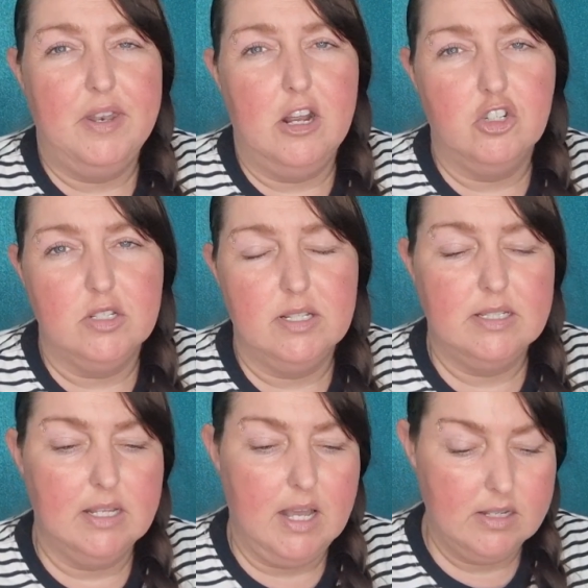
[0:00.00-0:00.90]
a
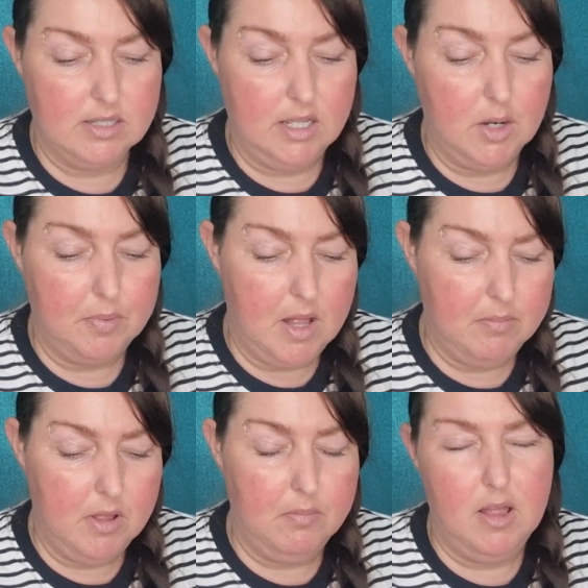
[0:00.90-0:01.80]
narcissist, a gaslighter, blah
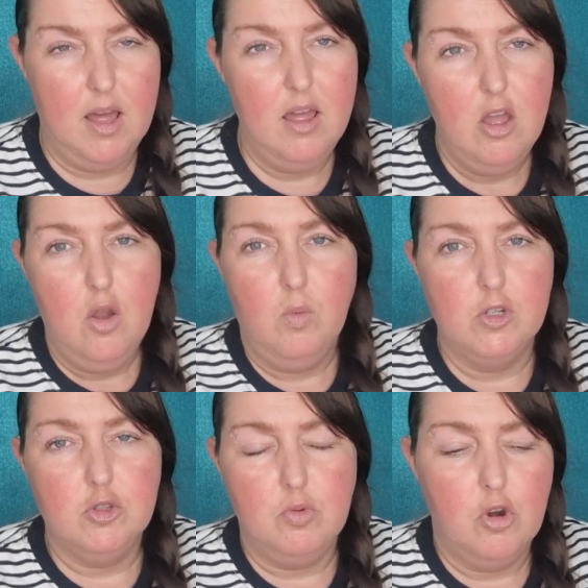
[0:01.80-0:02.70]
blah blah,
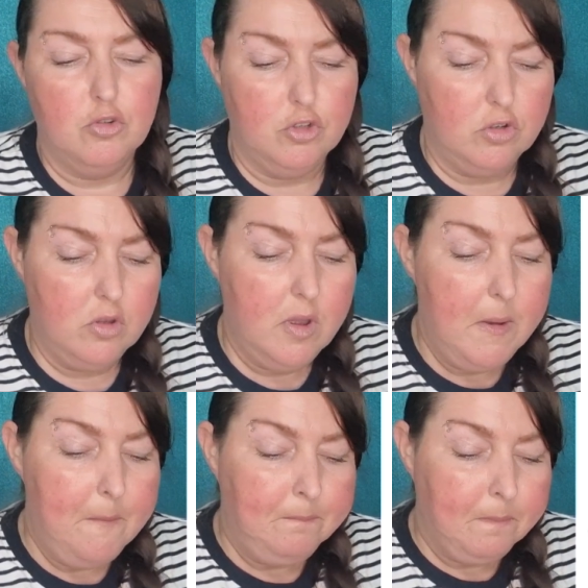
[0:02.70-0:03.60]
which we all knew.
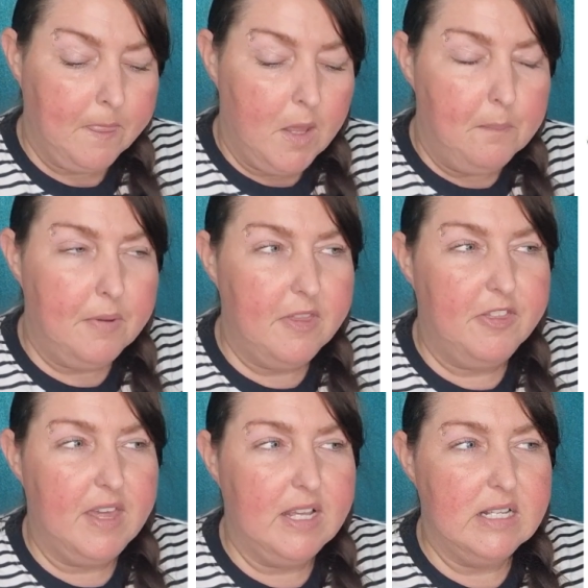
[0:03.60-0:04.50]
But the
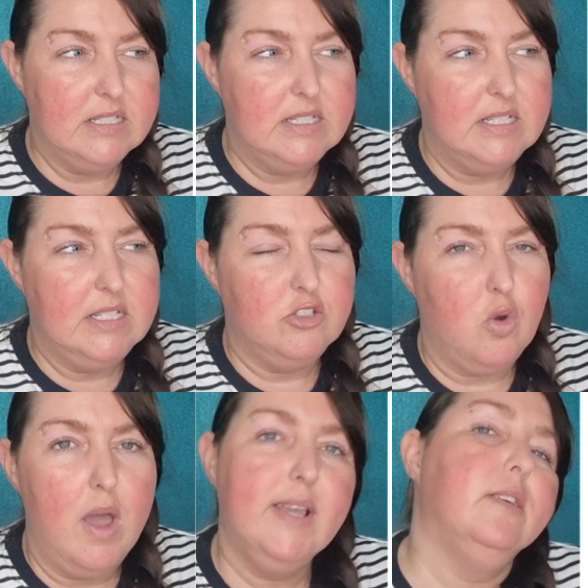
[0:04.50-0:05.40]
thing is, he's
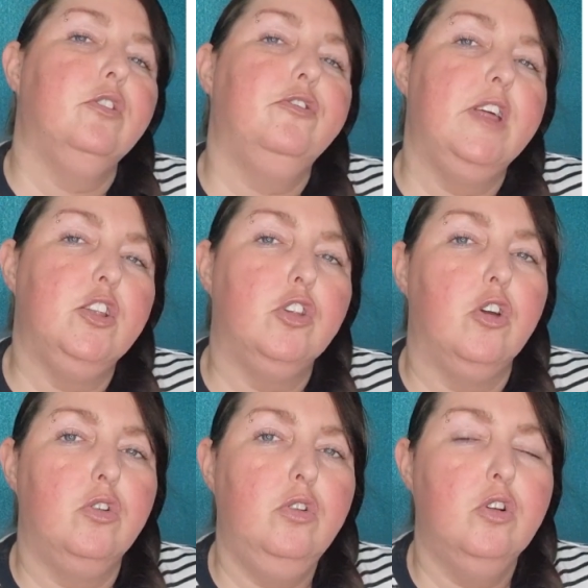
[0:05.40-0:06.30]
got a girlfriend
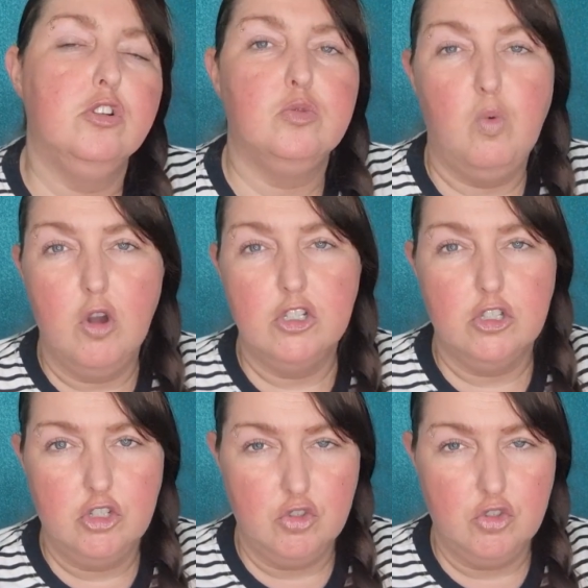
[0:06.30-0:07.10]
now who's watched the